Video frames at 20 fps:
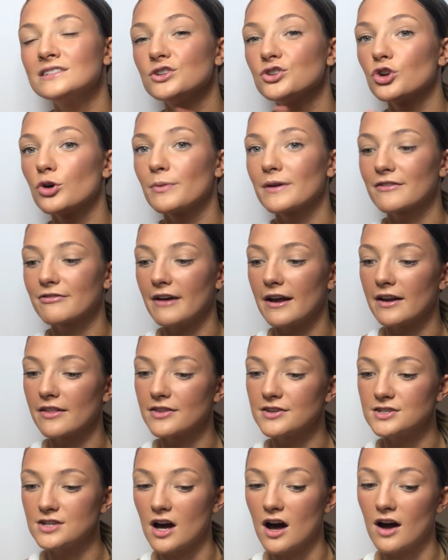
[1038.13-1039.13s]
Not a big fan of
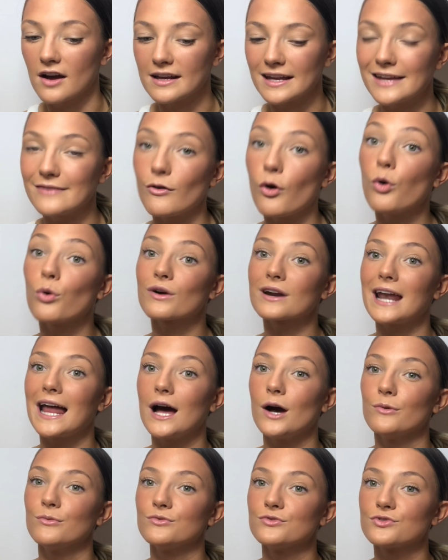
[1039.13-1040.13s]
the dark either. Or
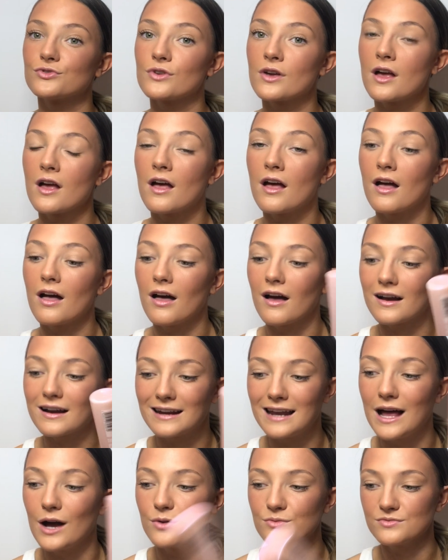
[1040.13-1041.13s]
clowns.
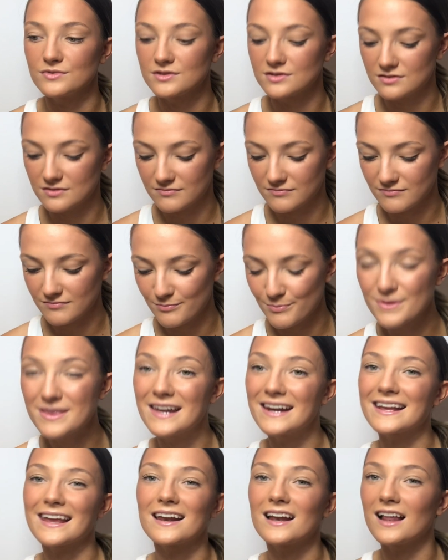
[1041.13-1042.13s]
But
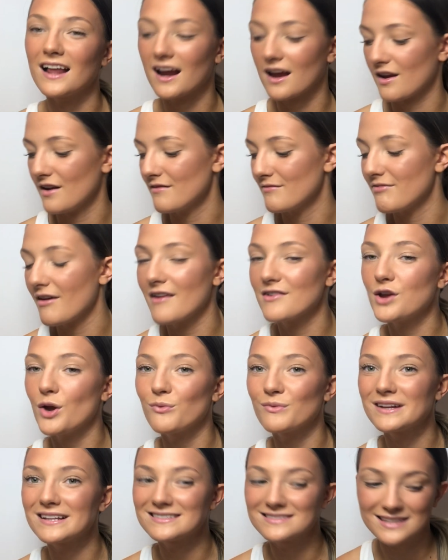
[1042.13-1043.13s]
then again, like I don't
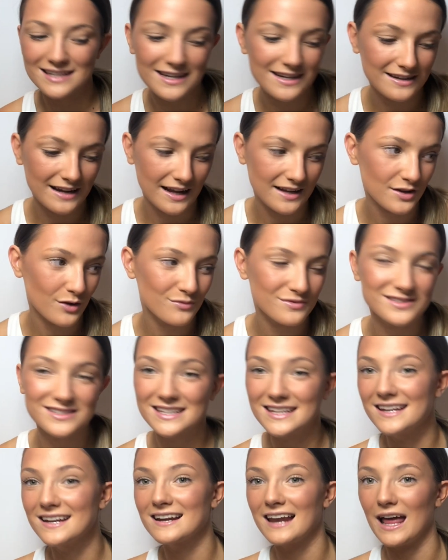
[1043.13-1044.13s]
really see, like I don't
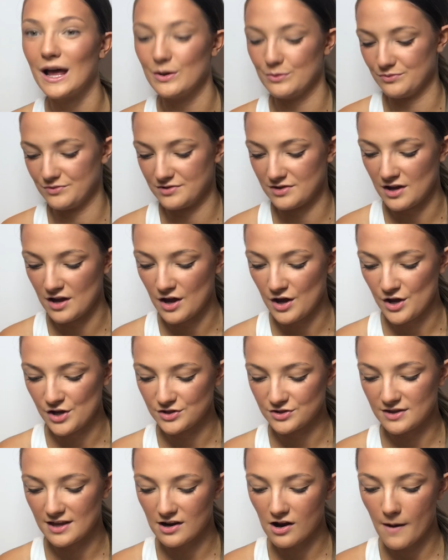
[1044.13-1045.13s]
see clowns,
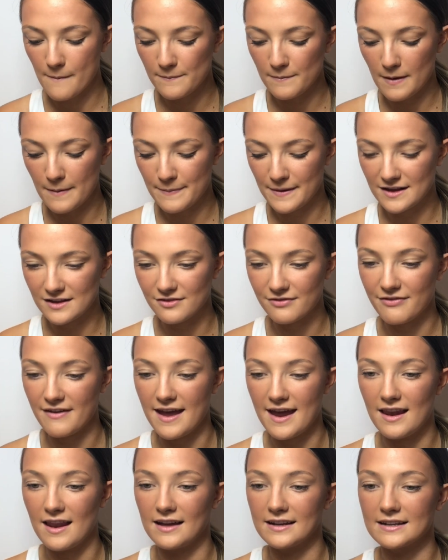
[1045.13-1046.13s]
so that can't be my biggest
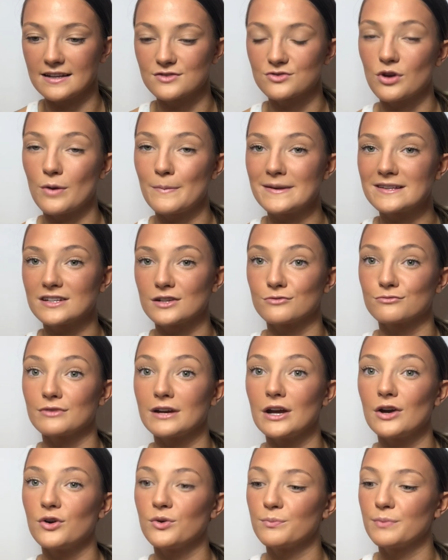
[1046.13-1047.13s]
fear. Like it's got to be something
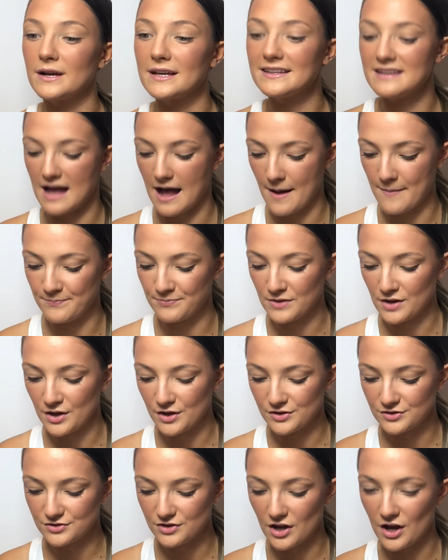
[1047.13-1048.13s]
real. But yeah,
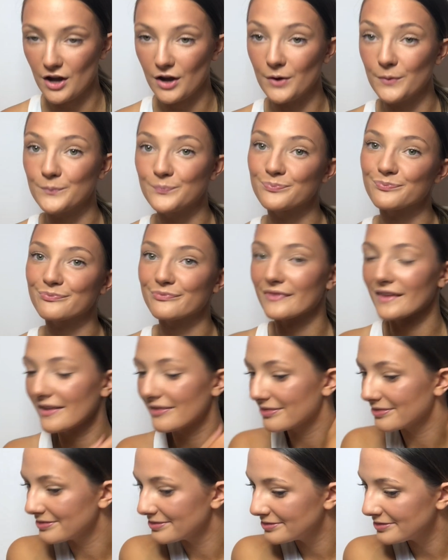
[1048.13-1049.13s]
so
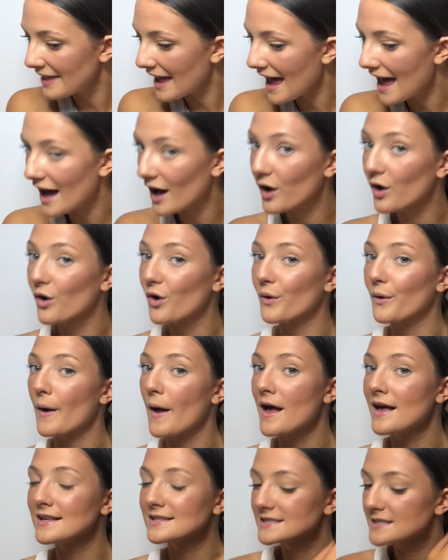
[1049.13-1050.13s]
there.
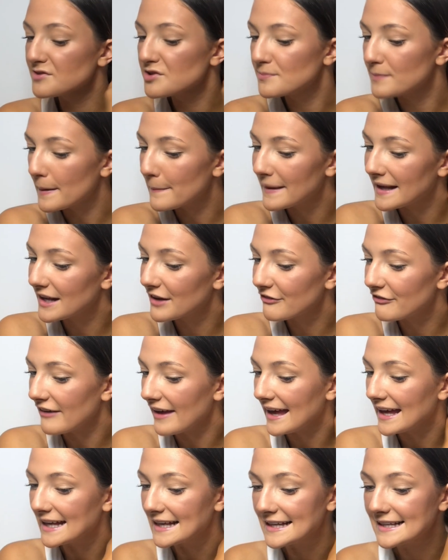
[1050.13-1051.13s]
Some of my big
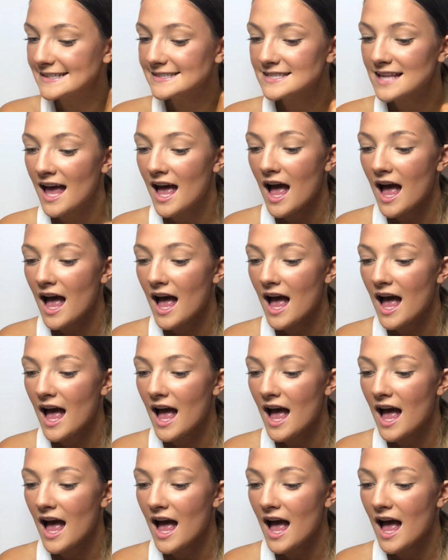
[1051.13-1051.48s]
fears.